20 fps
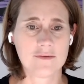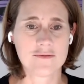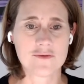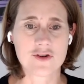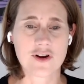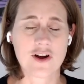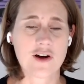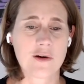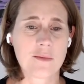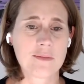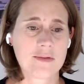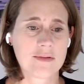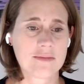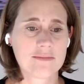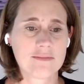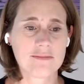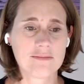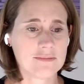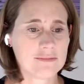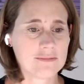job
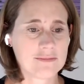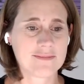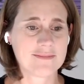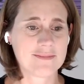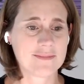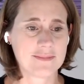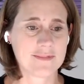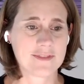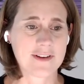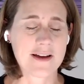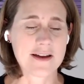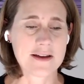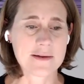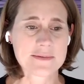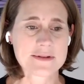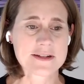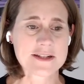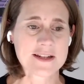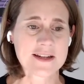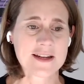
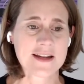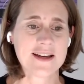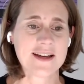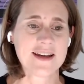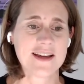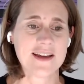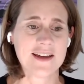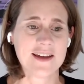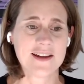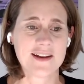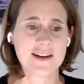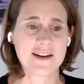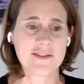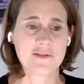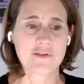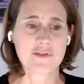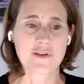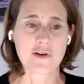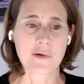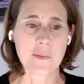types
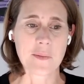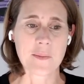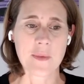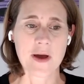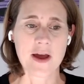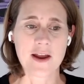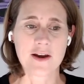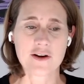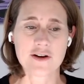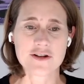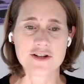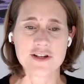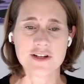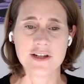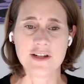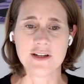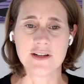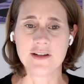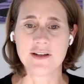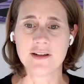from
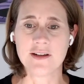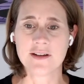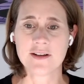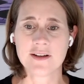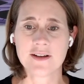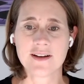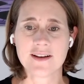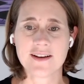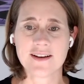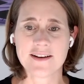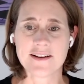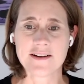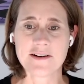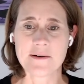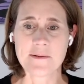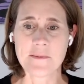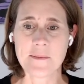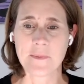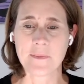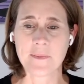energy,
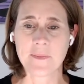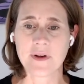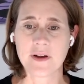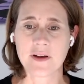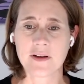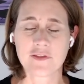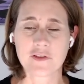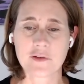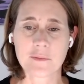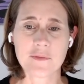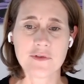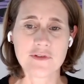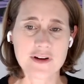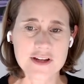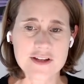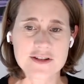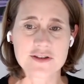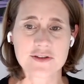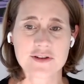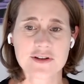from
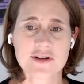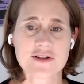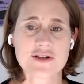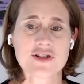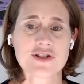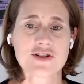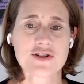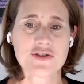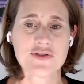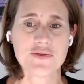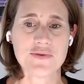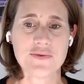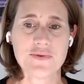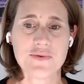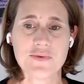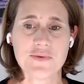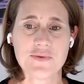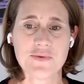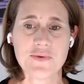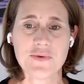research
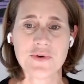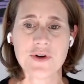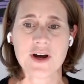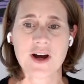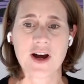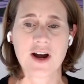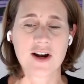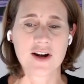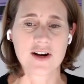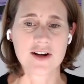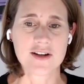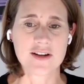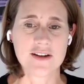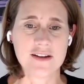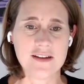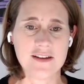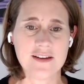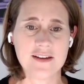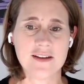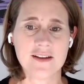to
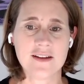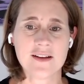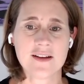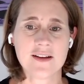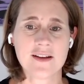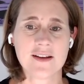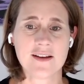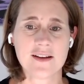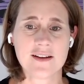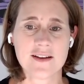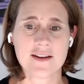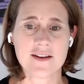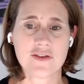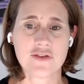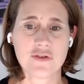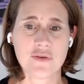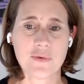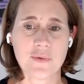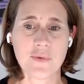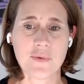R&D and
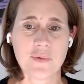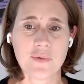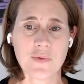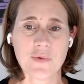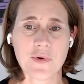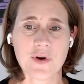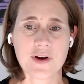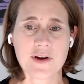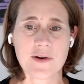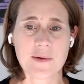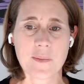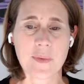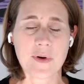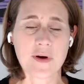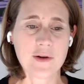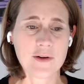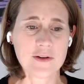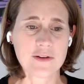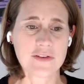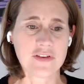to
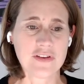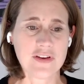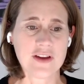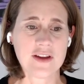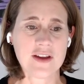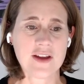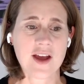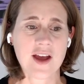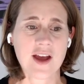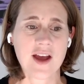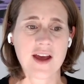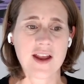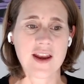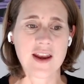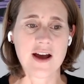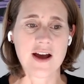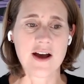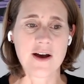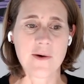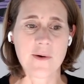policy. And
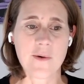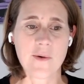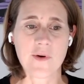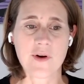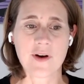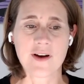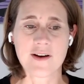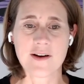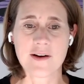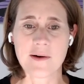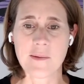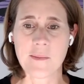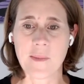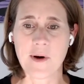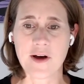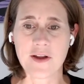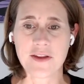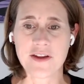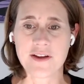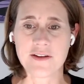now I'm
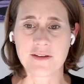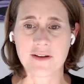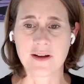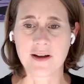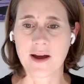on the